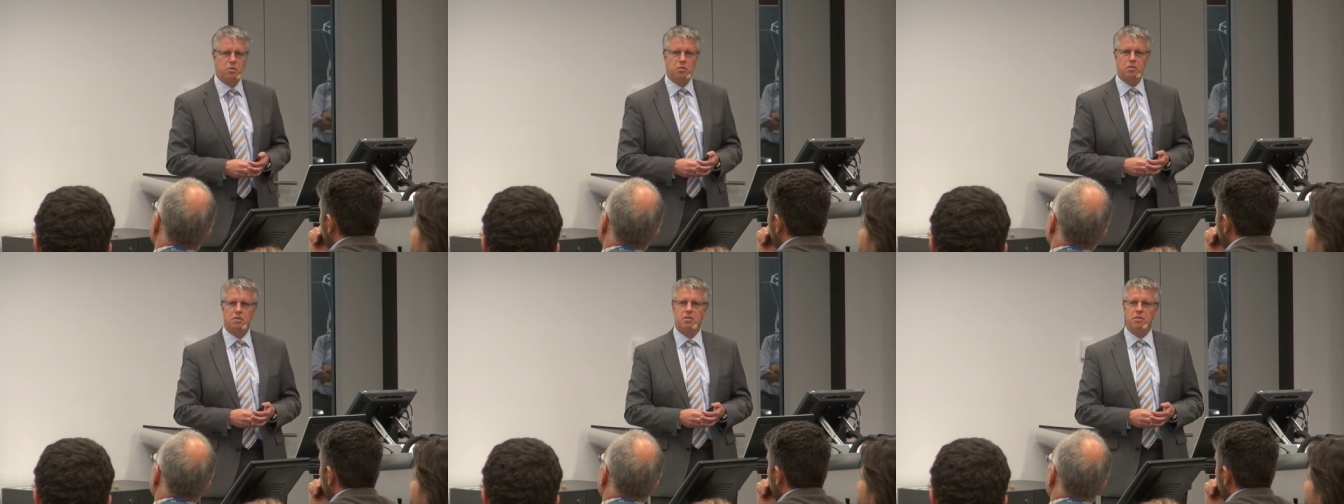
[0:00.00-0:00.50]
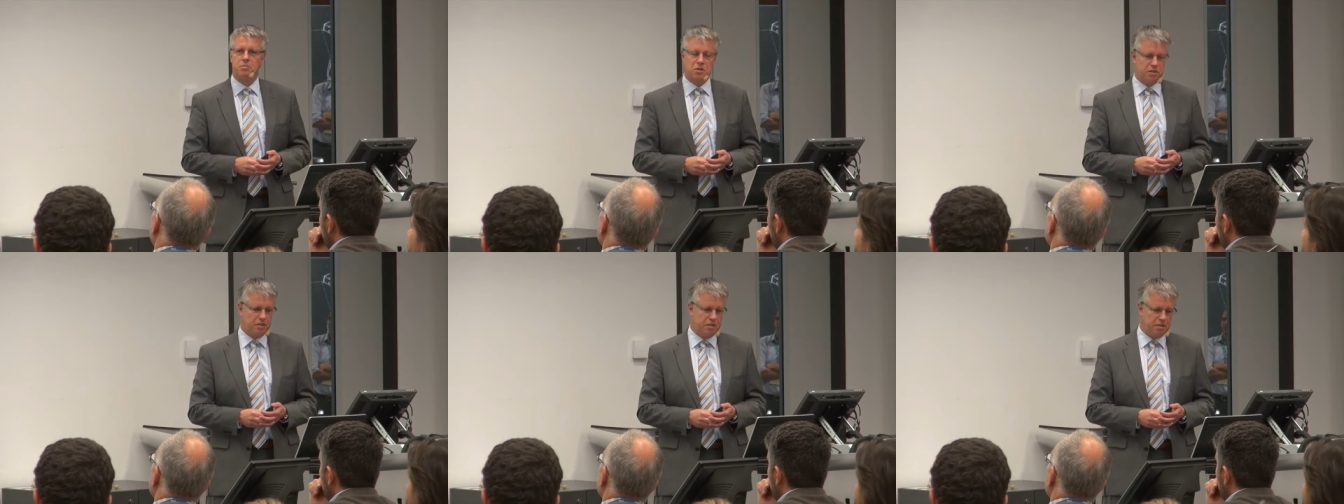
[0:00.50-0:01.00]
multi-ton
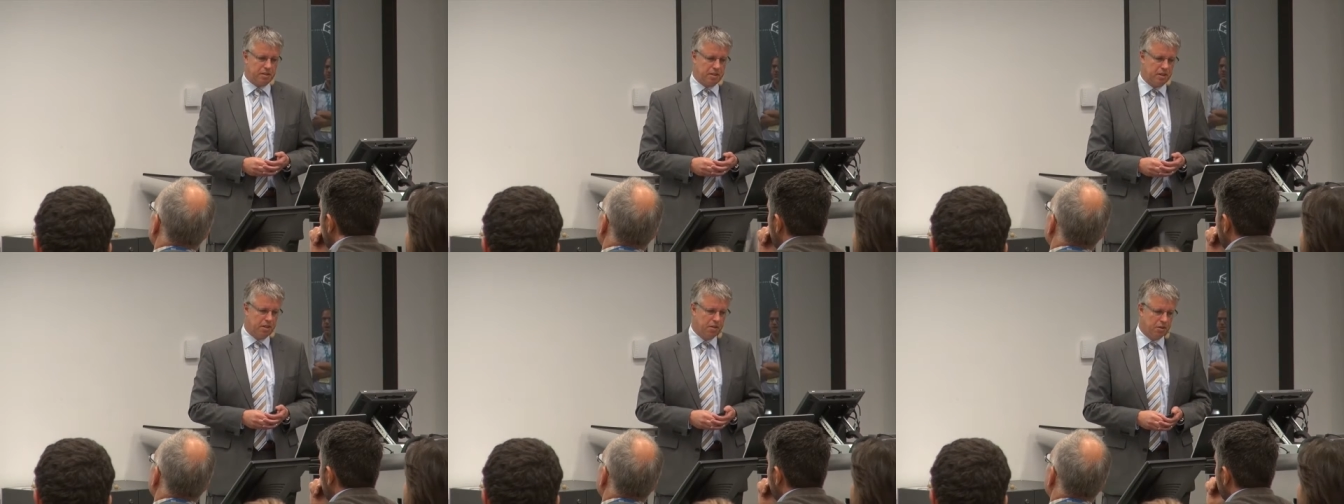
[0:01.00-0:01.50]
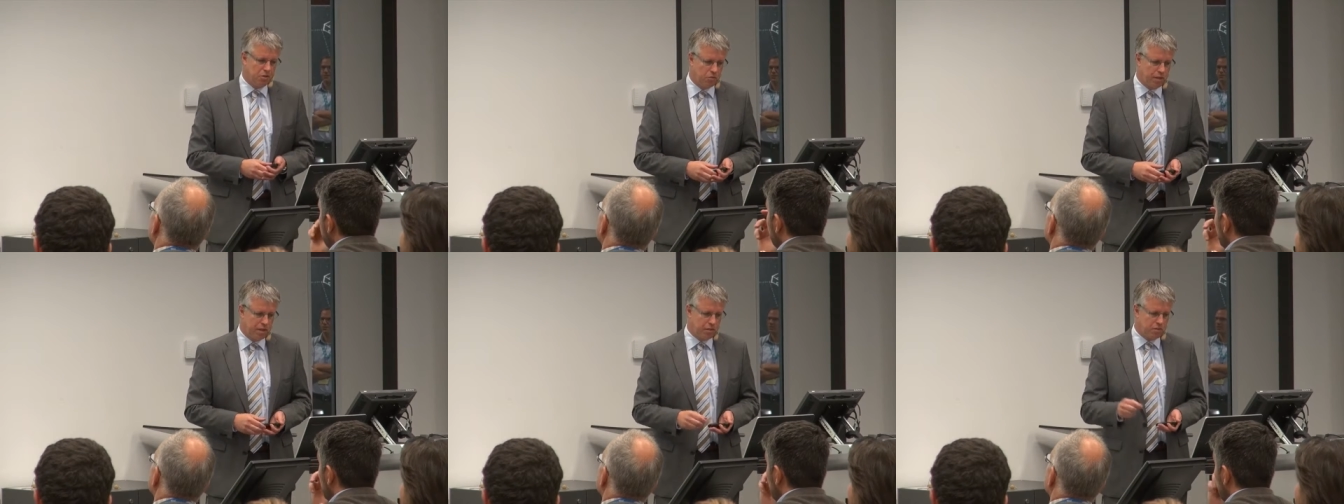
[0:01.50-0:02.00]
machinery, to
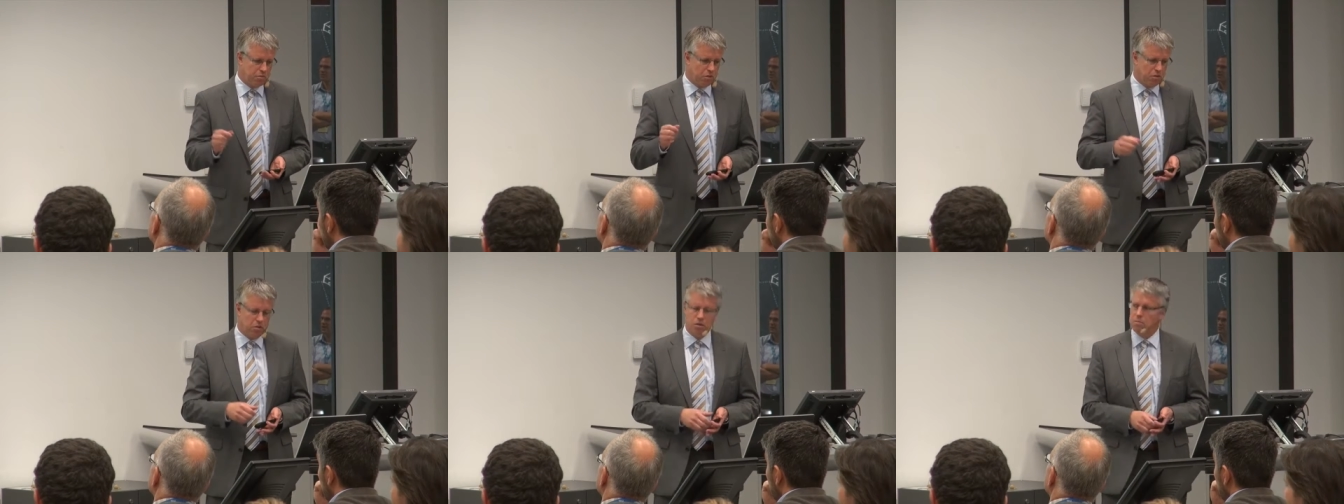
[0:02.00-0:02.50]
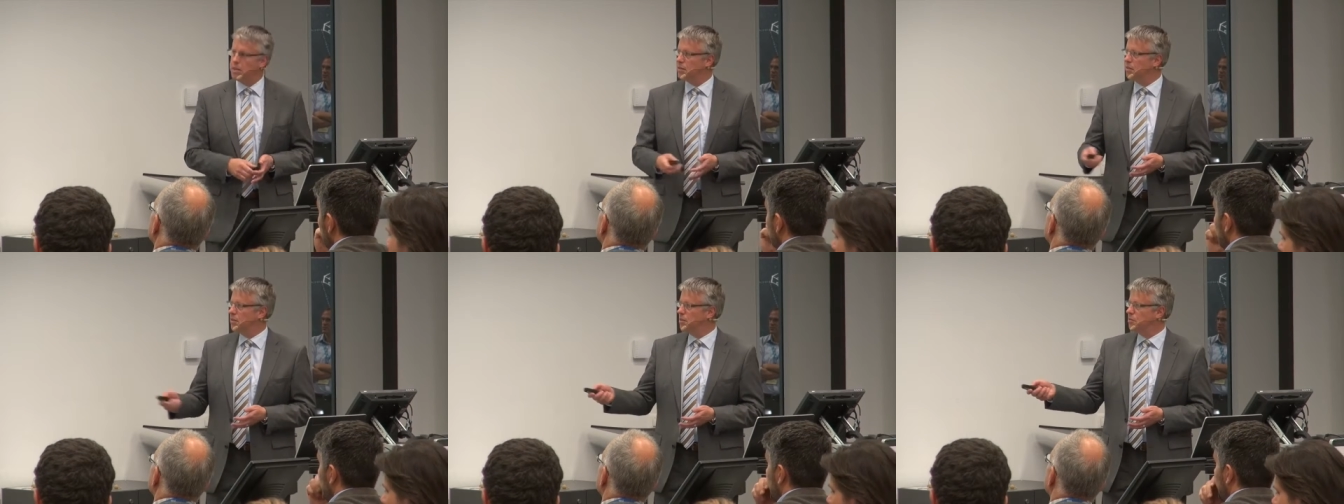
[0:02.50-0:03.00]
very small medical